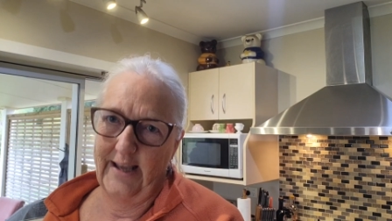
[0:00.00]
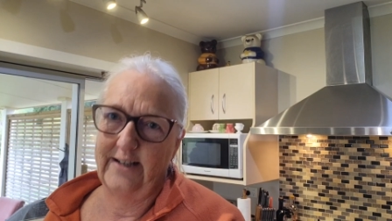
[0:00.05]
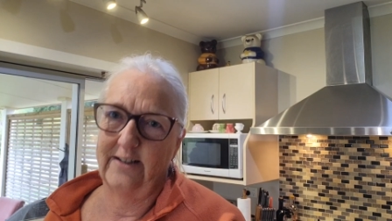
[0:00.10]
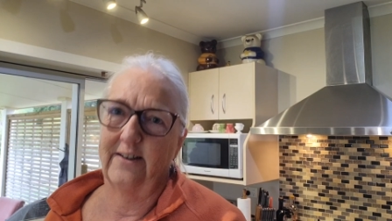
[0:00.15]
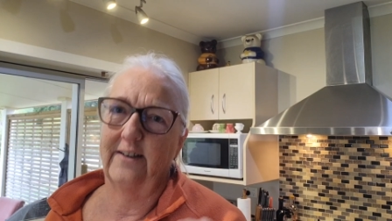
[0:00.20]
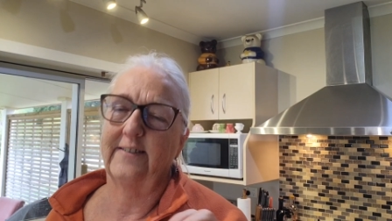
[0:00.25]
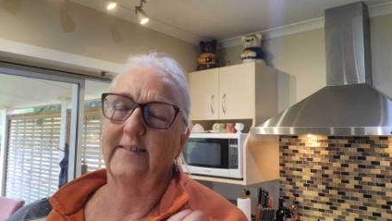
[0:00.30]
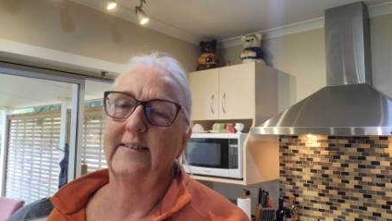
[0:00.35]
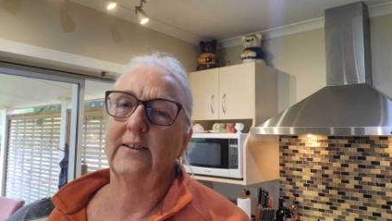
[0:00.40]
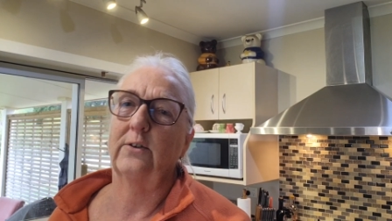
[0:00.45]
and
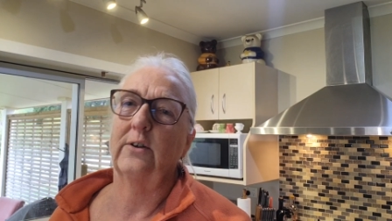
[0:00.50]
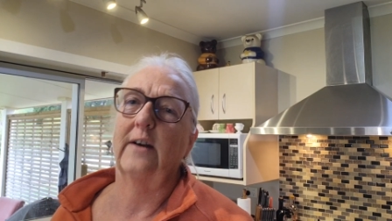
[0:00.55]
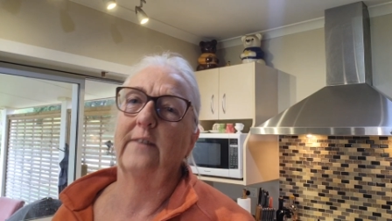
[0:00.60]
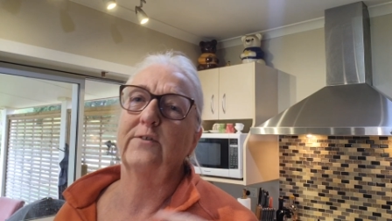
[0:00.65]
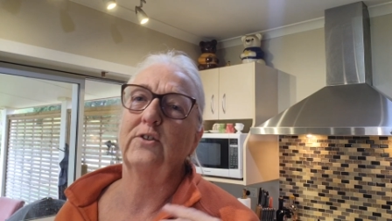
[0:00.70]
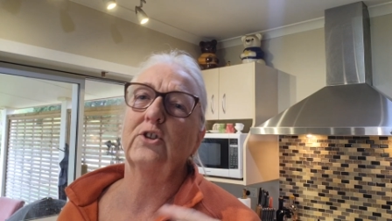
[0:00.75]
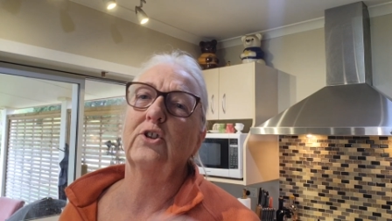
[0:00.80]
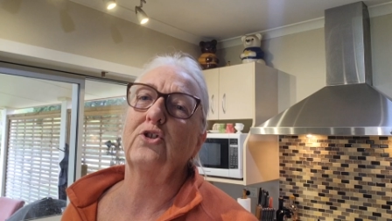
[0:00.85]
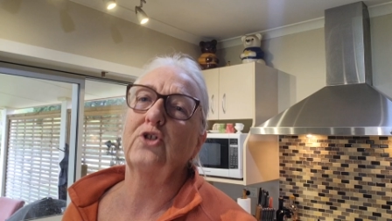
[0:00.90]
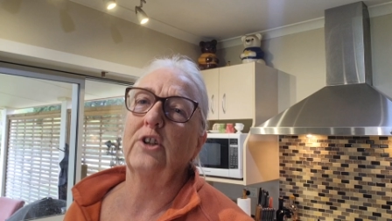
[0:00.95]
I so I've
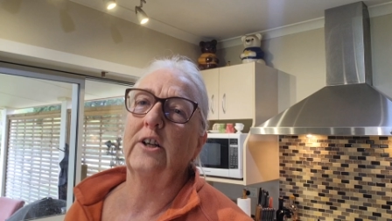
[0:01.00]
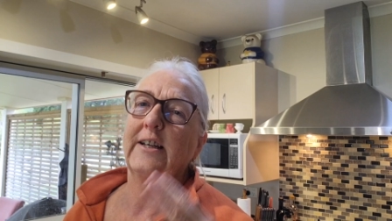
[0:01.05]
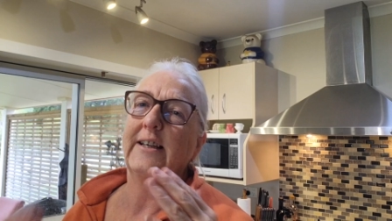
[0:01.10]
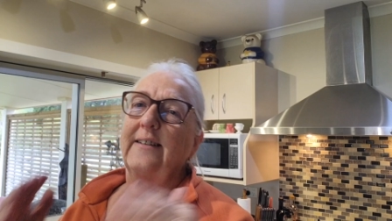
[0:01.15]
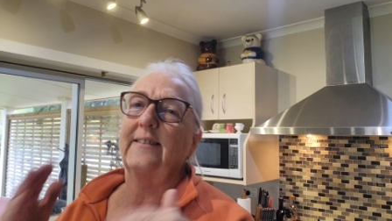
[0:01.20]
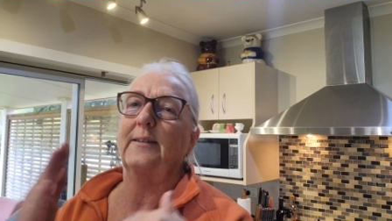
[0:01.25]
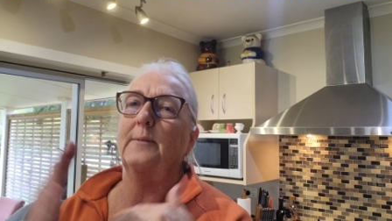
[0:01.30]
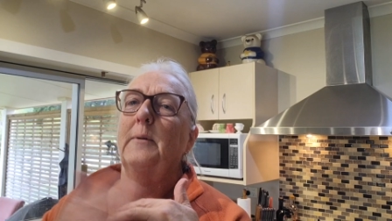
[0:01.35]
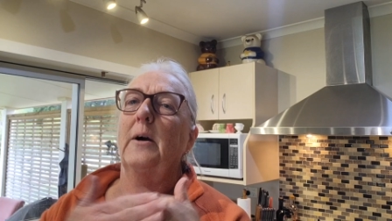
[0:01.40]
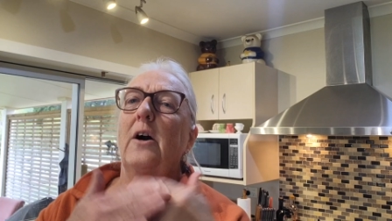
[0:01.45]
got to try and
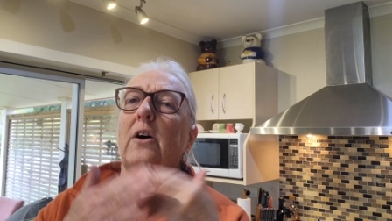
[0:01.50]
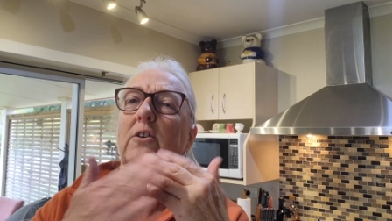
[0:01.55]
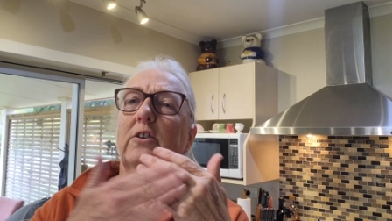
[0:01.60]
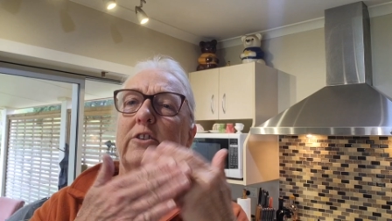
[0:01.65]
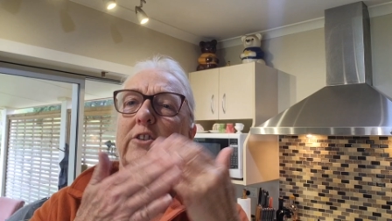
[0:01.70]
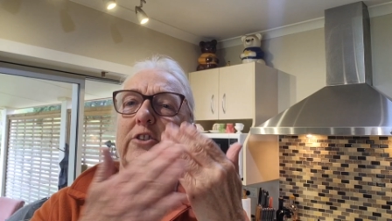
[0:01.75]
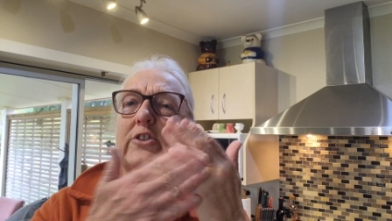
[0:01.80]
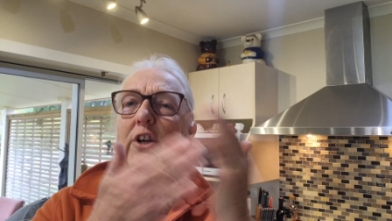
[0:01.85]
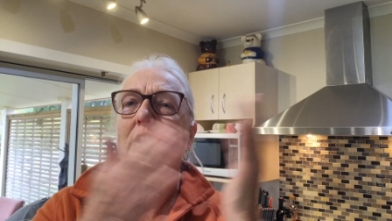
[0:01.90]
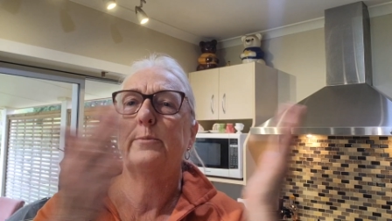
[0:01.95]
get some whole
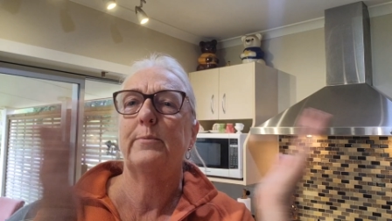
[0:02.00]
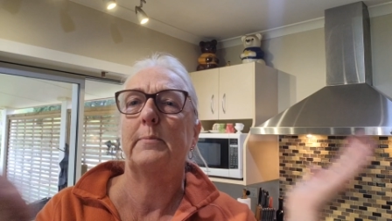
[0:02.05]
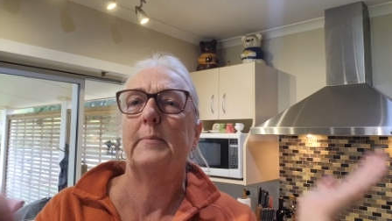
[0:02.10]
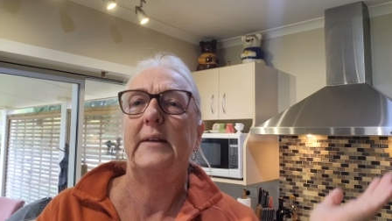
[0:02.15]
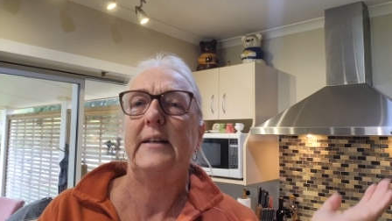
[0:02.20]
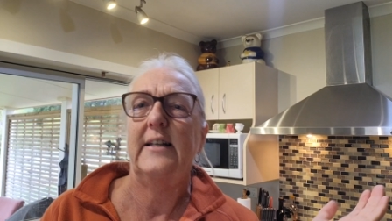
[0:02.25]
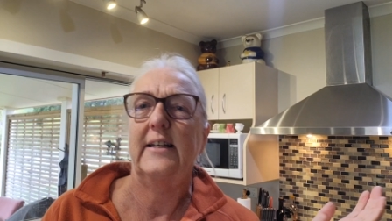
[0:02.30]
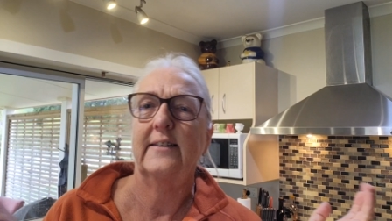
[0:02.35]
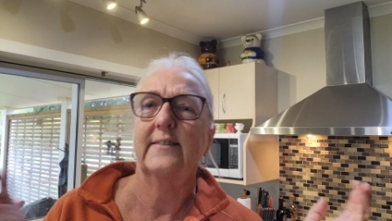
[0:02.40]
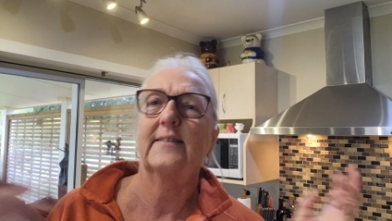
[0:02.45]
lot of
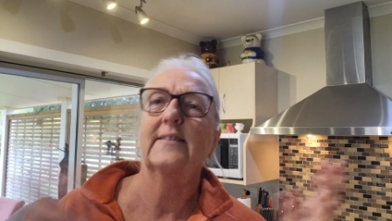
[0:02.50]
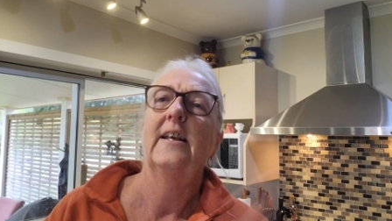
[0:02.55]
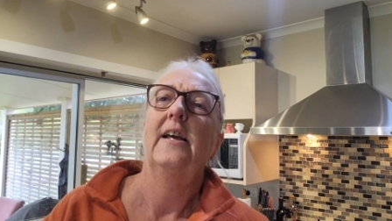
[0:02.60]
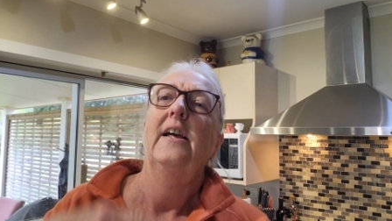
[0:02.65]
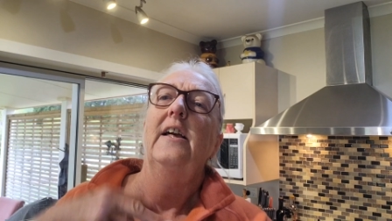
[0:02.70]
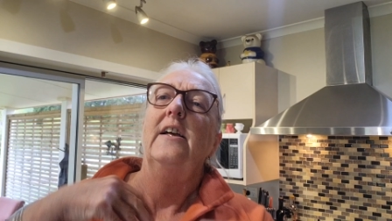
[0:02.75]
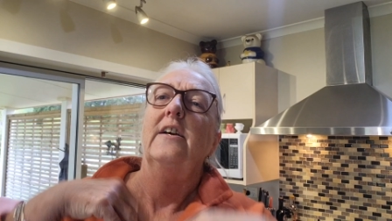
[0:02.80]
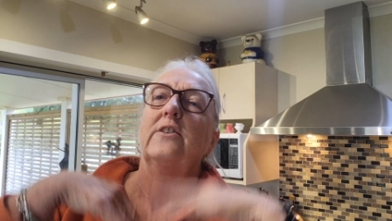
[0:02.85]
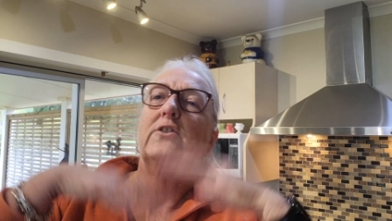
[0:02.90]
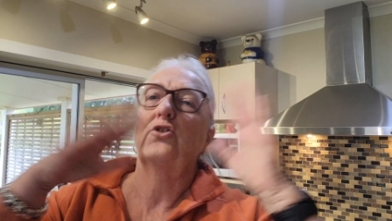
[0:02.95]
dopamine hits
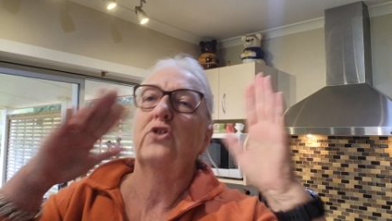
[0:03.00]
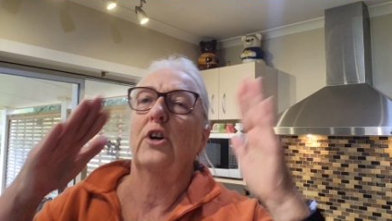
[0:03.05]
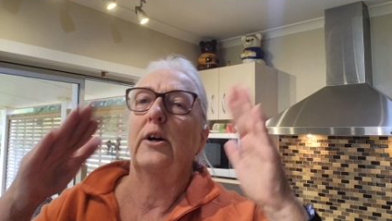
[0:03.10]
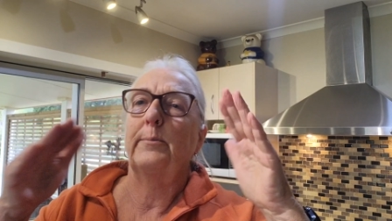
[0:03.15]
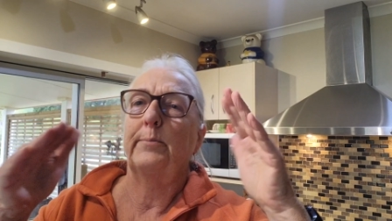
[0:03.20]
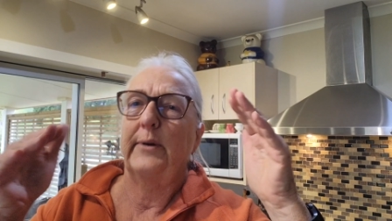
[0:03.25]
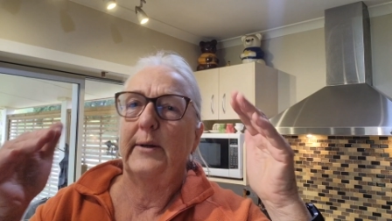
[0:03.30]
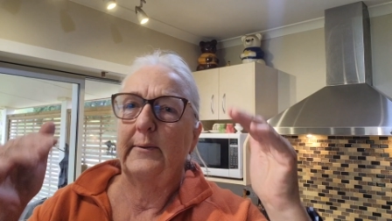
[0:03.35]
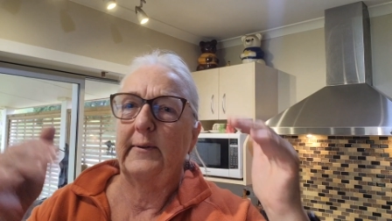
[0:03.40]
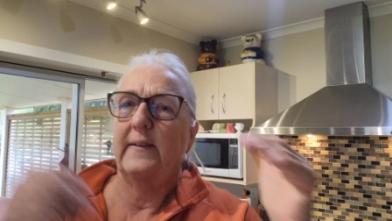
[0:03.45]
to try
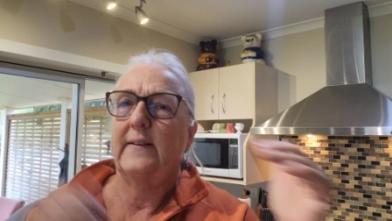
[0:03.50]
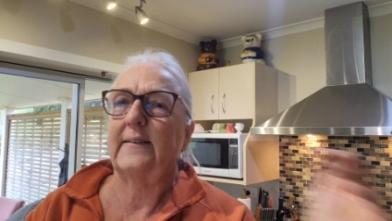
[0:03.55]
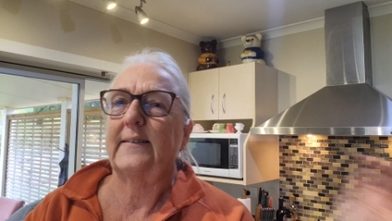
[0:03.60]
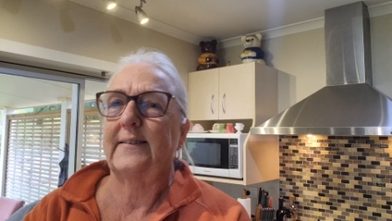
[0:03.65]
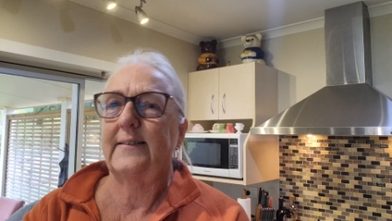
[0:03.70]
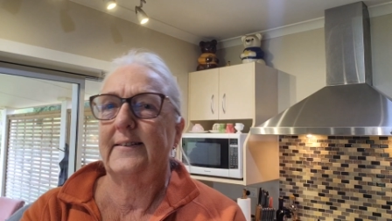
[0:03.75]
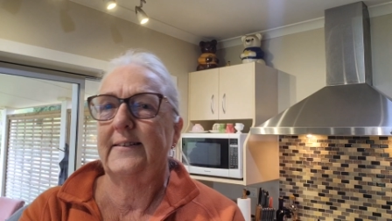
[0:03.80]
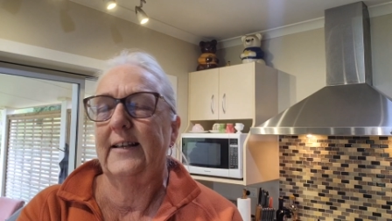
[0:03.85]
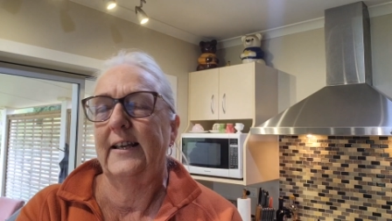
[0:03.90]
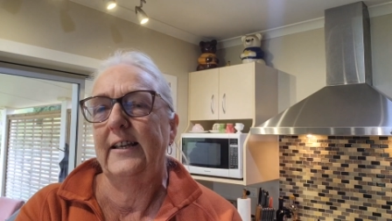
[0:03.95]
and bring
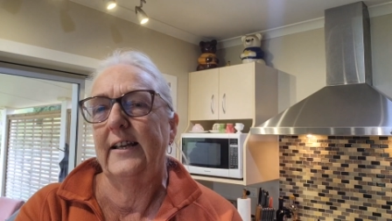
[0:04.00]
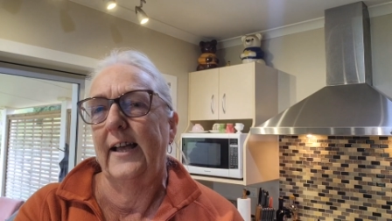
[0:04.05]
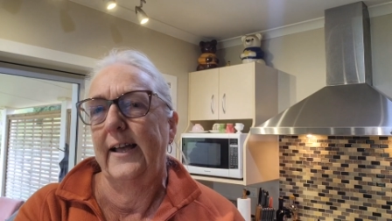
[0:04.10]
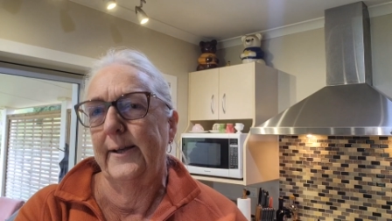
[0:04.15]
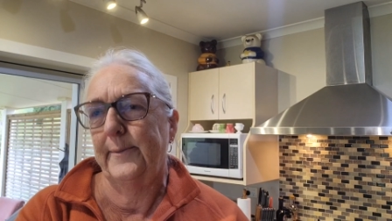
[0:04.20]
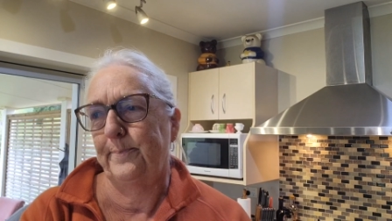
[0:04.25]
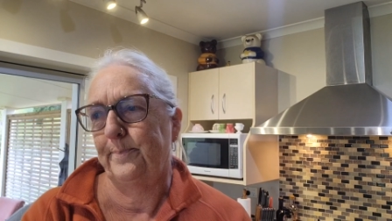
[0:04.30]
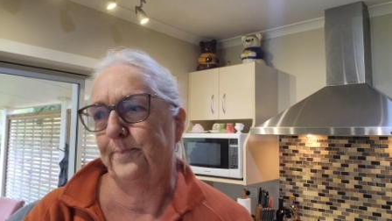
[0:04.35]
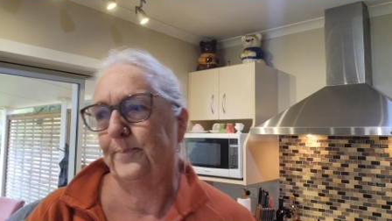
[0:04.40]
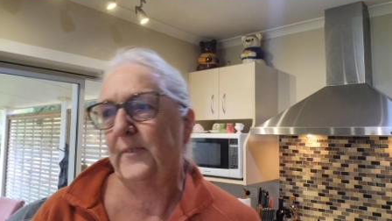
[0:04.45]
this
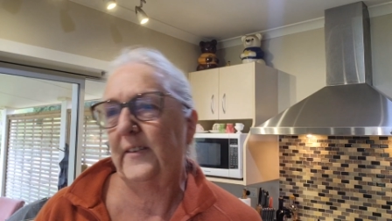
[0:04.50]
um,